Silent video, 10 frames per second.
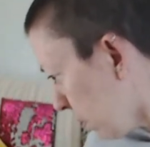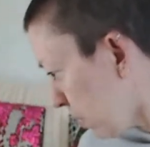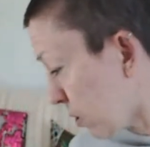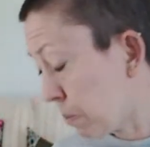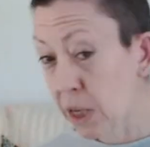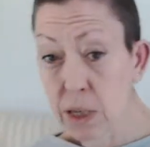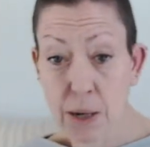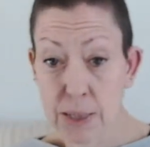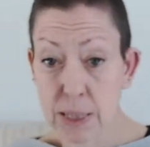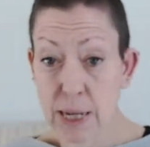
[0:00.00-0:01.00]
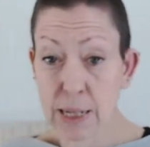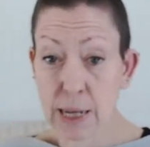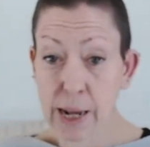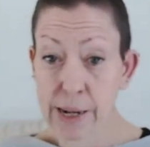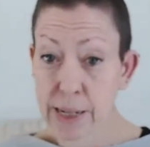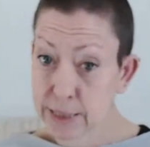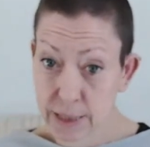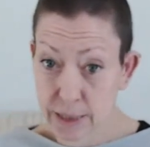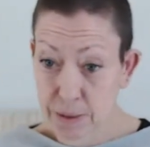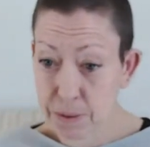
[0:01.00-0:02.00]
probably some get. Now it's naked. I don't
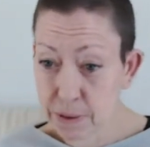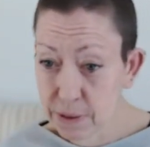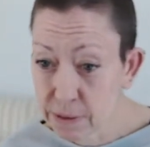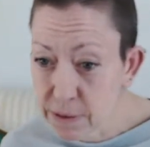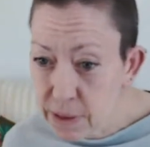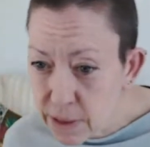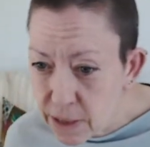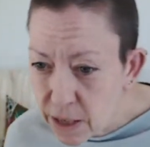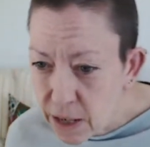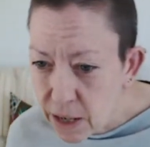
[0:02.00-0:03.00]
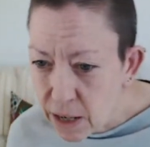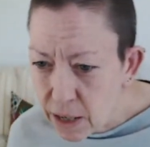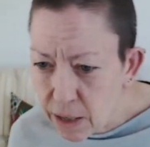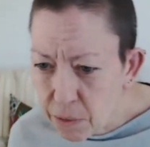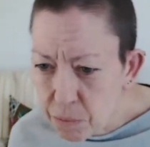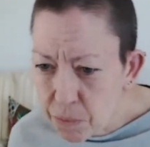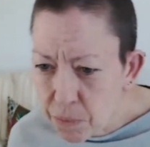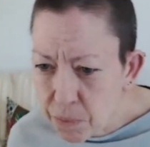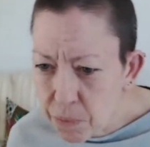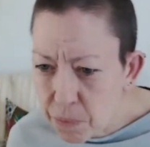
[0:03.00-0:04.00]
know.